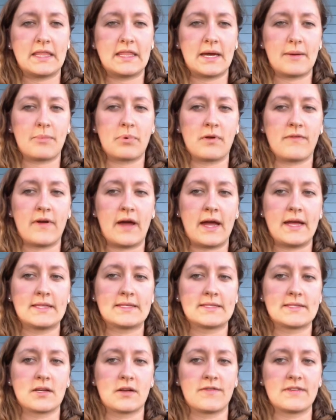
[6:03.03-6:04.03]
that
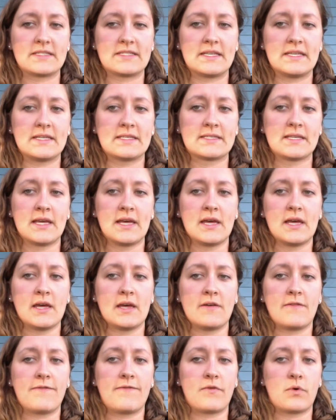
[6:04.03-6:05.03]
provides services
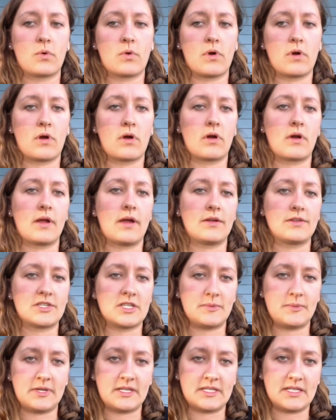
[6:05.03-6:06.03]
for
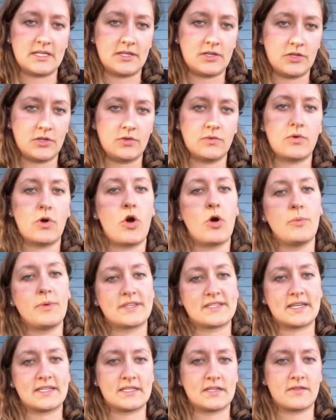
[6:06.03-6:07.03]
LGBTQ
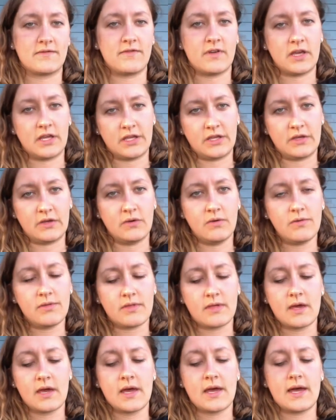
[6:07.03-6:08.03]
homeless identifying
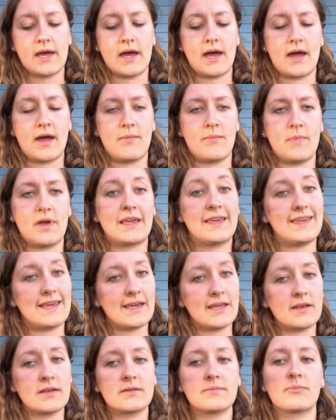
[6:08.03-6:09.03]
youth.
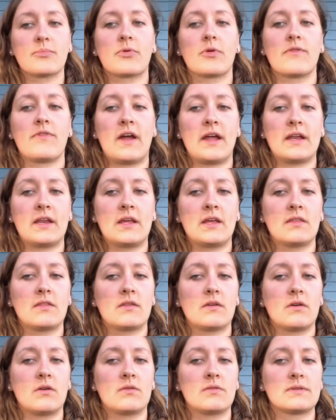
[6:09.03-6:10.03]
Again, providing
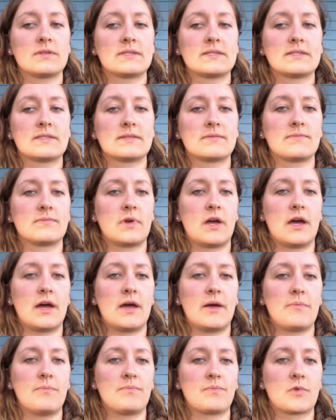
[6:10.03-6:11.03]
those
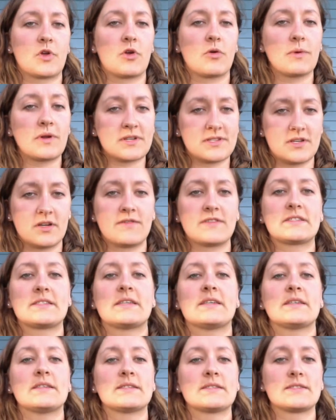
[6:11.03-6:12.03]
career
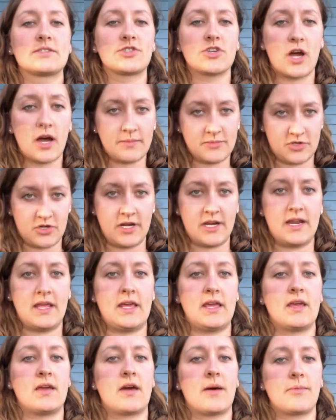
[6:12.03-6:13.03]
services, job
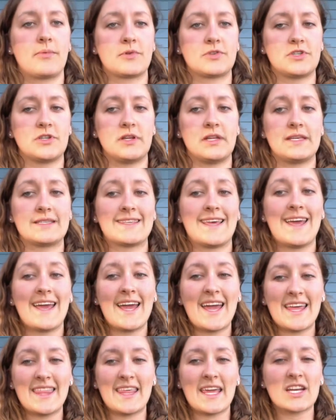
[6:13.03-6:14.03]
training opportunities,
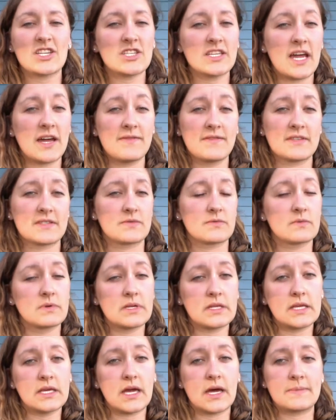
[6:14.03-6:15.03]
and they actually have this
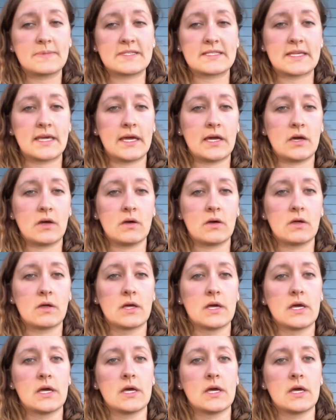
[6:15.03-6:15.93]
really upscale